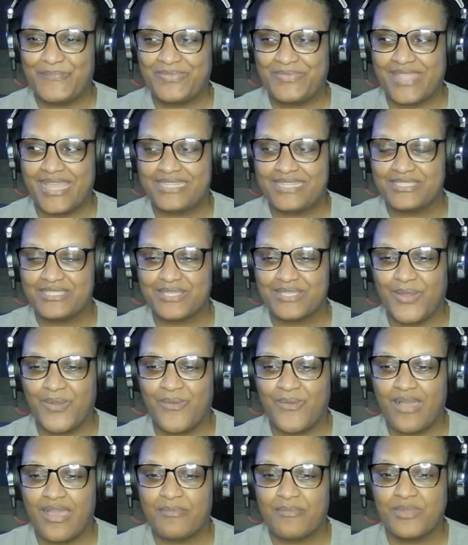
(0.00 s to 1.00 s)
and
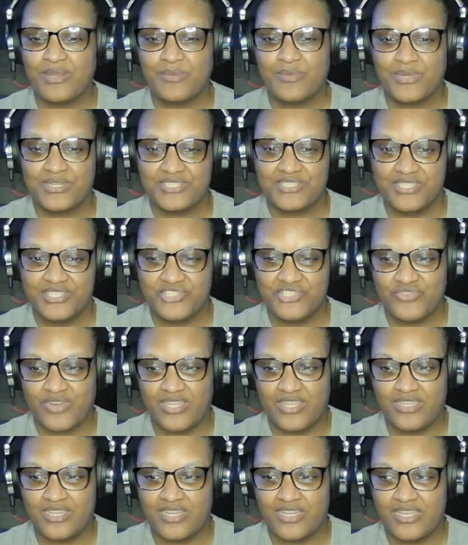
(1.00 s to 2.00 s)
so I'm gonna watch this
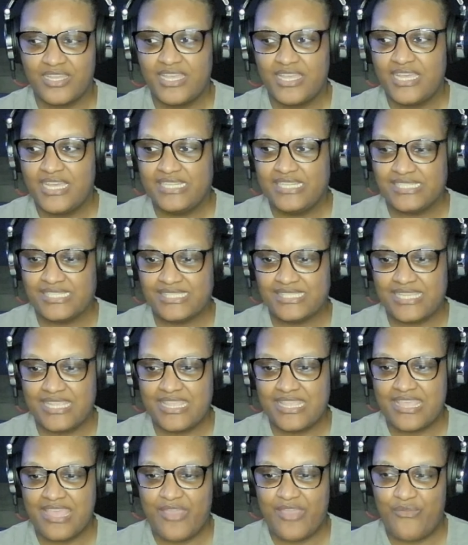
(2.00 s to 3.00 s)
trailer to
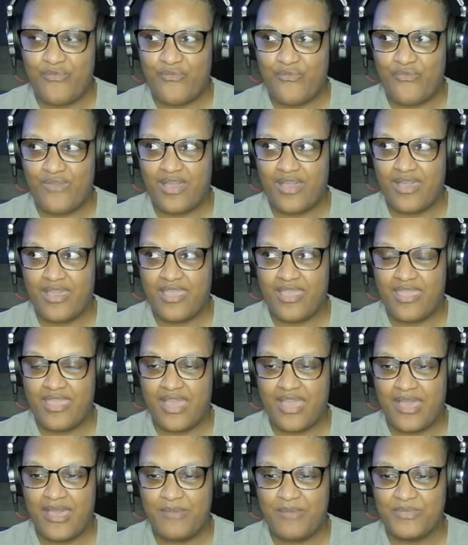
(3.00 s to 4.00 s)
see if I
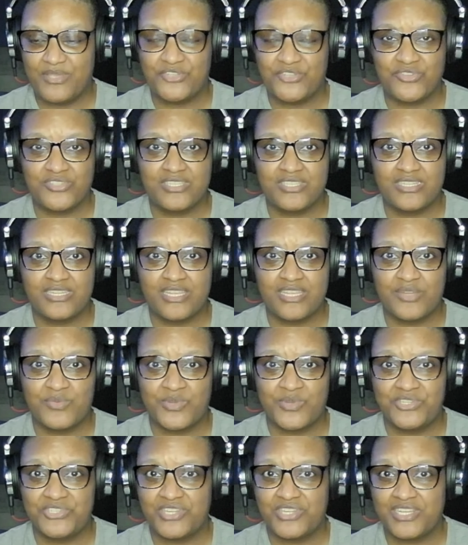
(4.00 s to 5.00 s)
am interested in
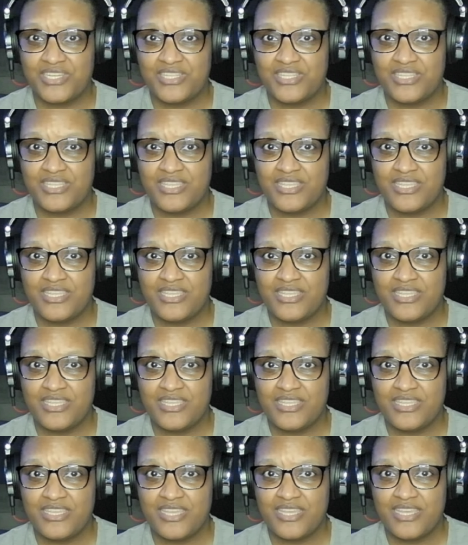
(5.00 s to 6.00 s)
watching
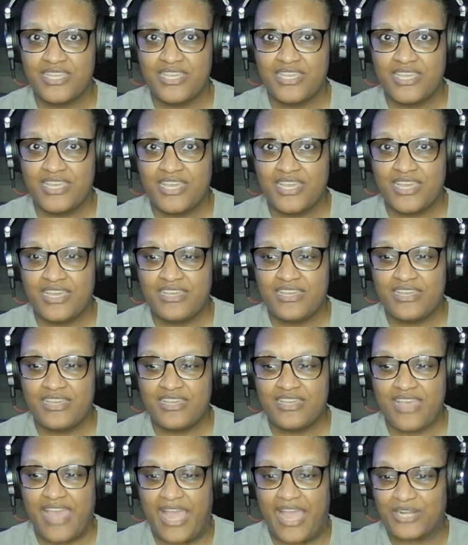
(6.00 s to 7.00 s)
the
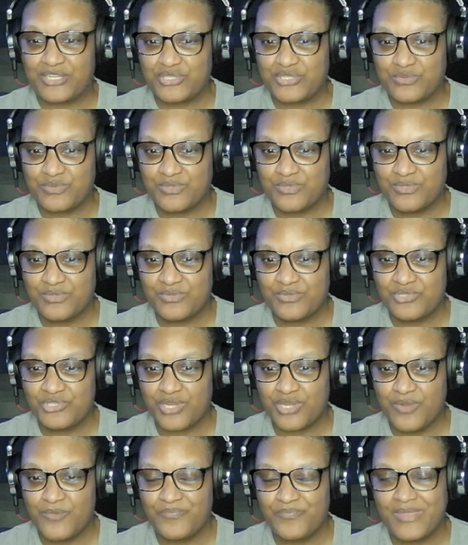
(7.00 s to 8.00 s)
actual
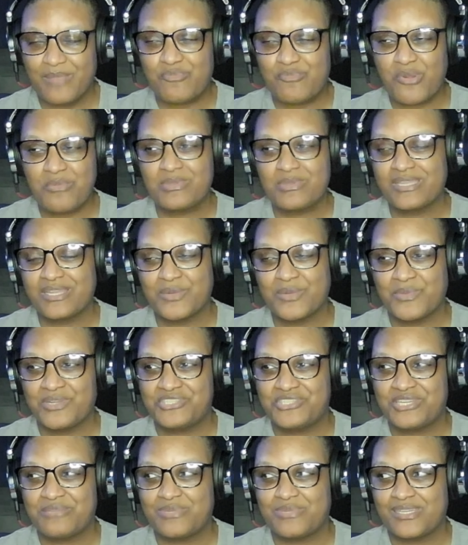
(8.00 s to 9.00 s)
show. I'm probably gonna
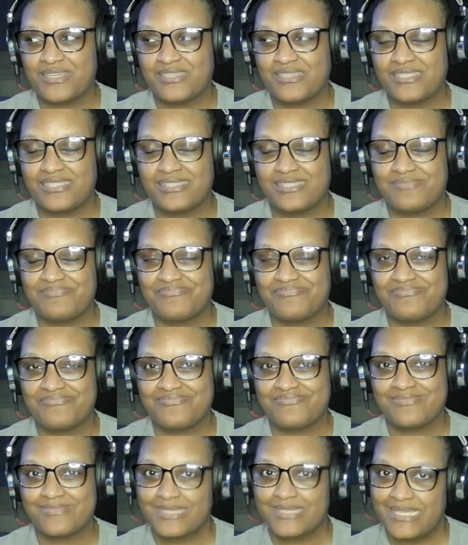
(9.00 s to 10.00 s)
watch it because
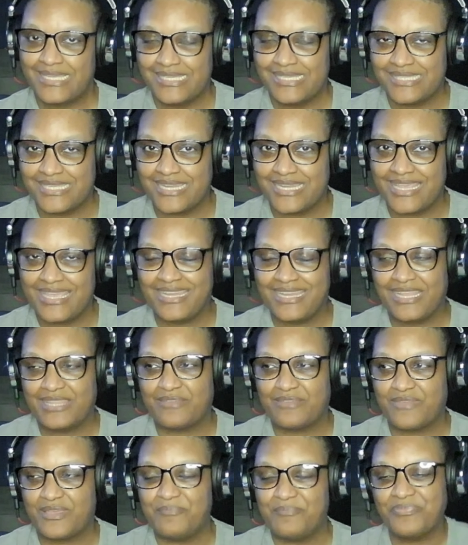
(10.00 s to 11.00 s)
he's in it and I
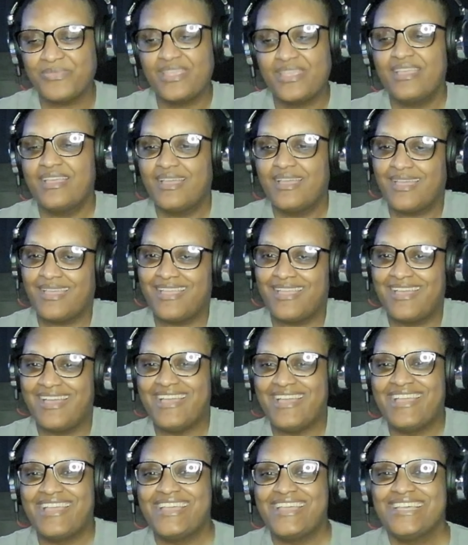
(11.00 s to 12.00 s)
love him.
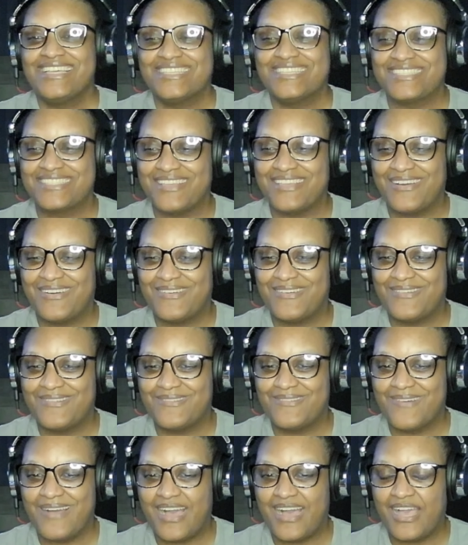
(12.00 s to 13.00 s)

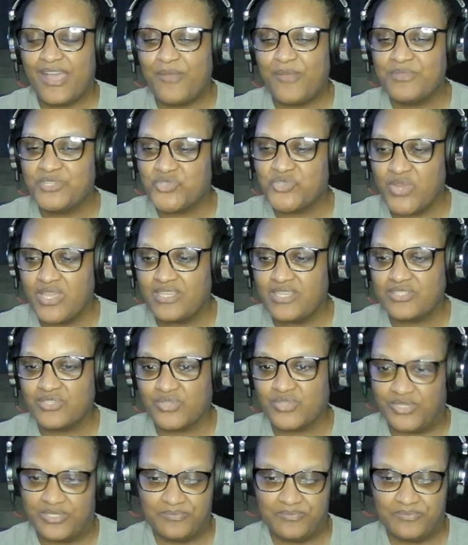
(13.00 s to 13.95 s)
So I hope the trailer is good.